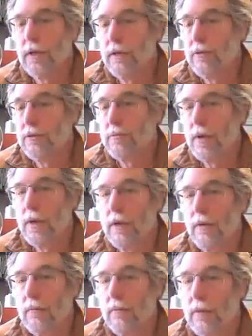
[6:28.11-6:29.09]
and I can use
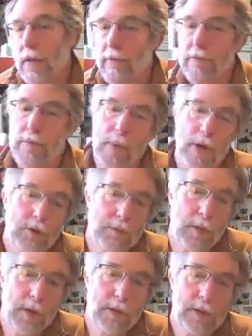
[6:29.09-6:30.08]
my left
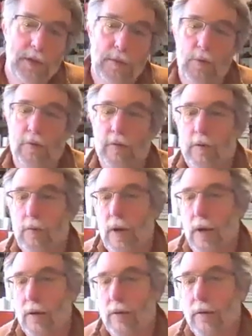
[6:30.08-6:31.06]
mouse button to move
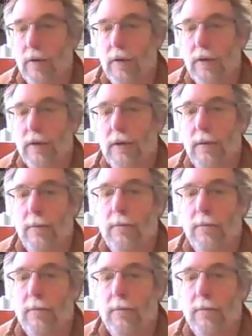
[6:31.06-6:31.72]
it around.